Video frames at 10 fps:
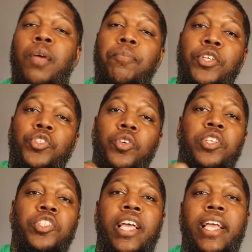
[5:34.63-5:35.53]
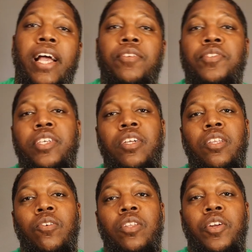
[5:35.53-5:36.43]
Be sure to check out
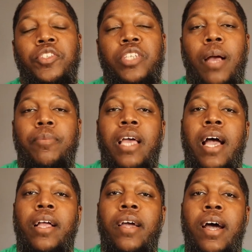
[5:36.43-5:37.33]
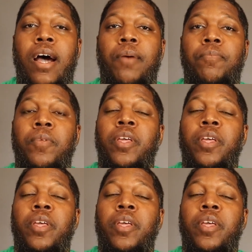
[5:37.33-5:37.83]
CLOLearnshop.com.